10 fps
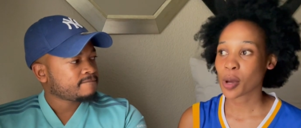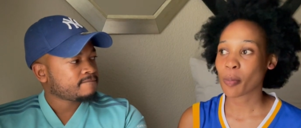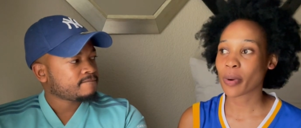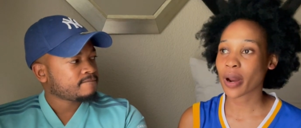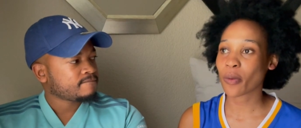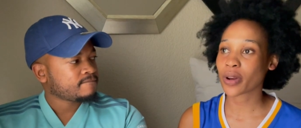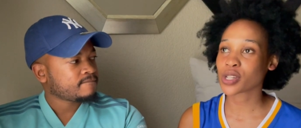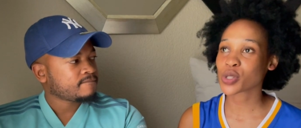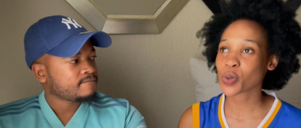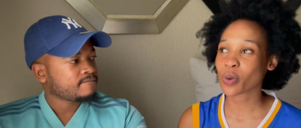Speaker 1: but I
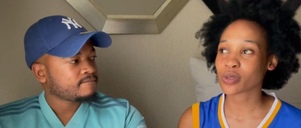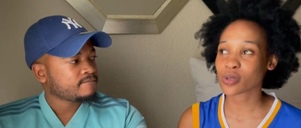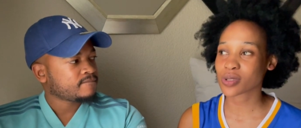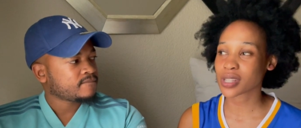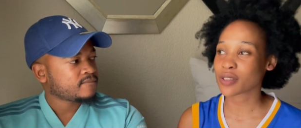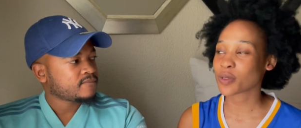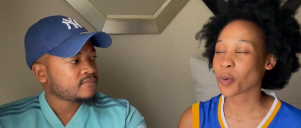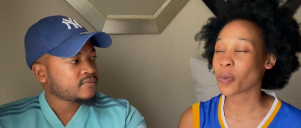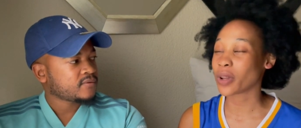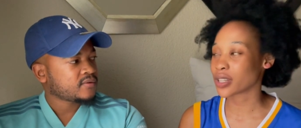wanted to also see if
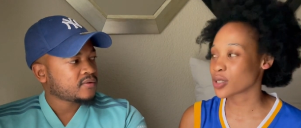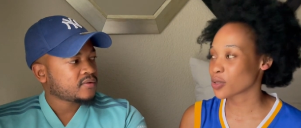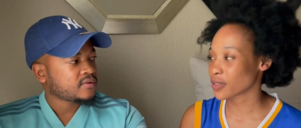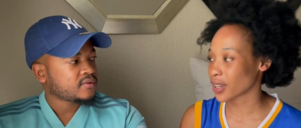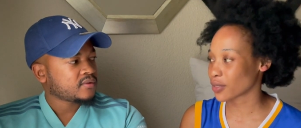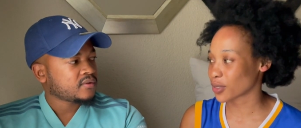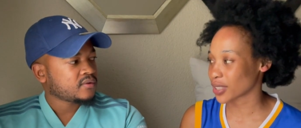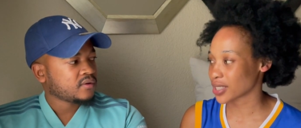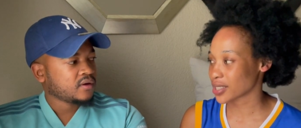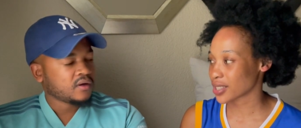you're willing to fight
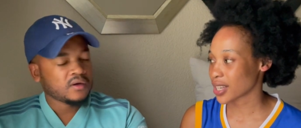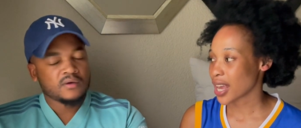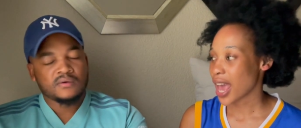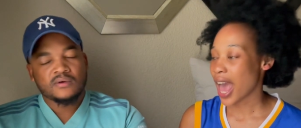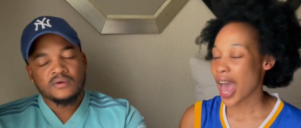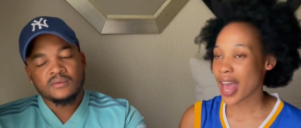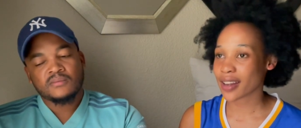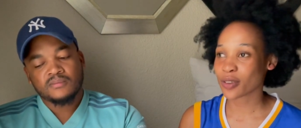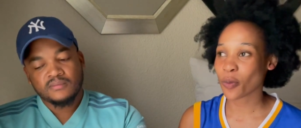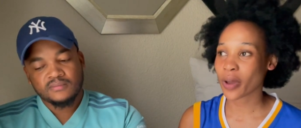for us. Oh, okay.
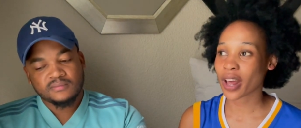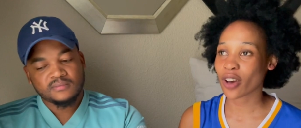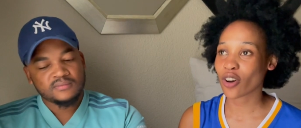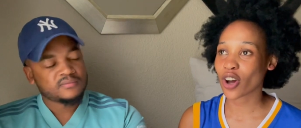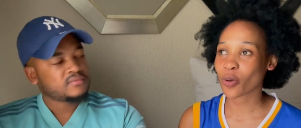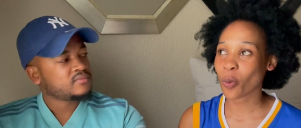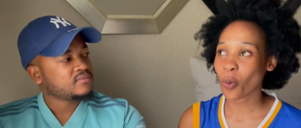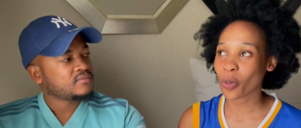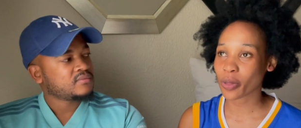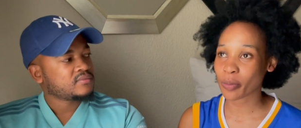And when I got
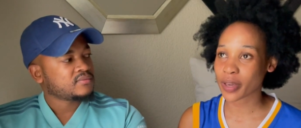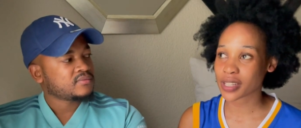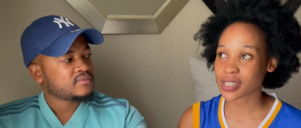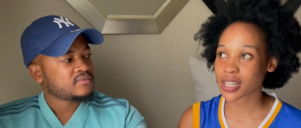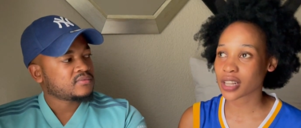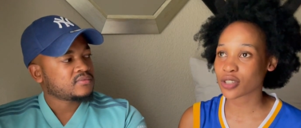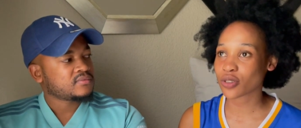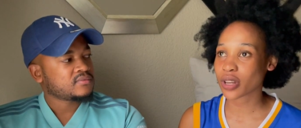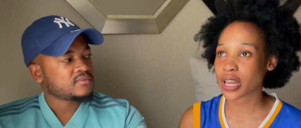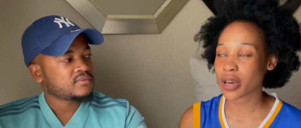all the base,
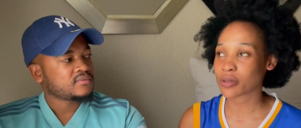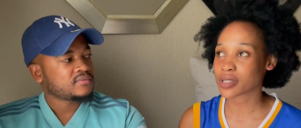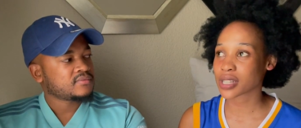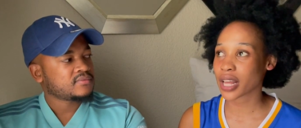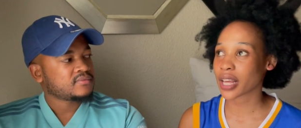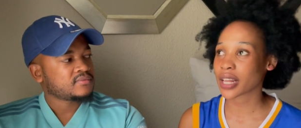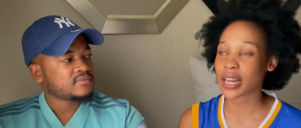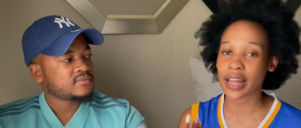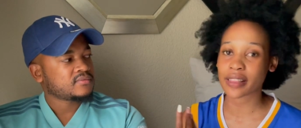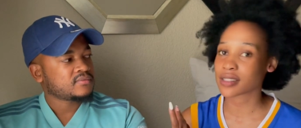literally I was like,
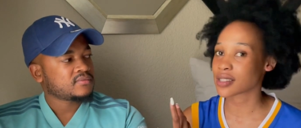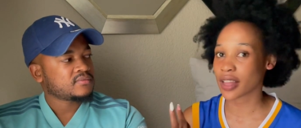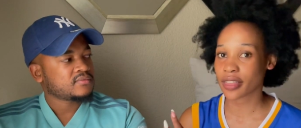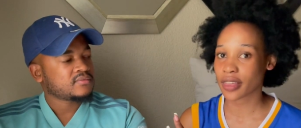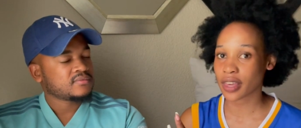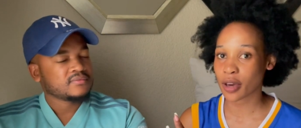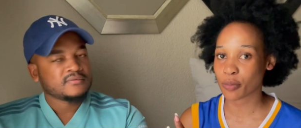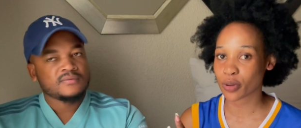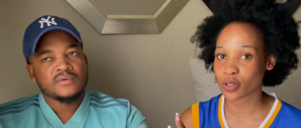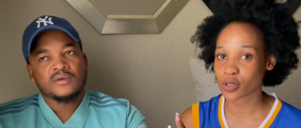nah, there's nothing
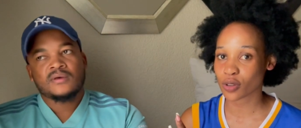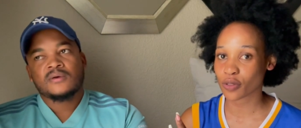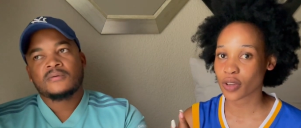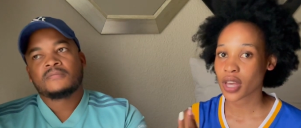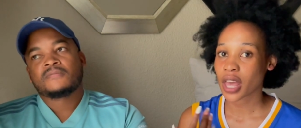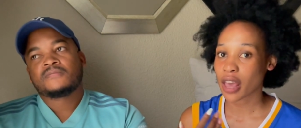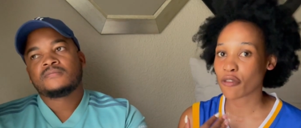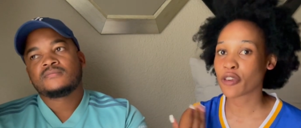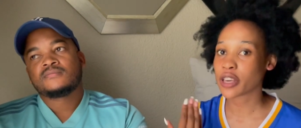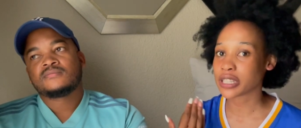here because of
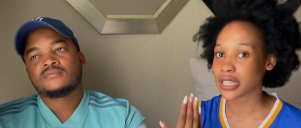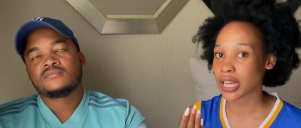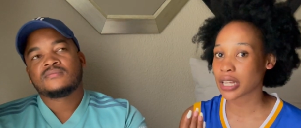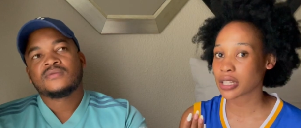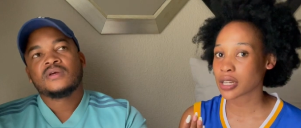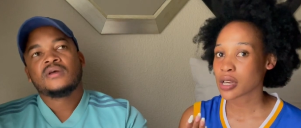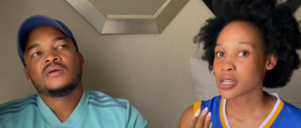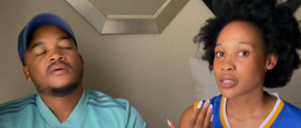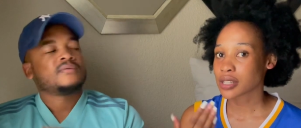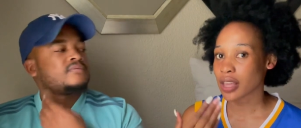yeah. if he did
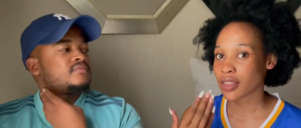say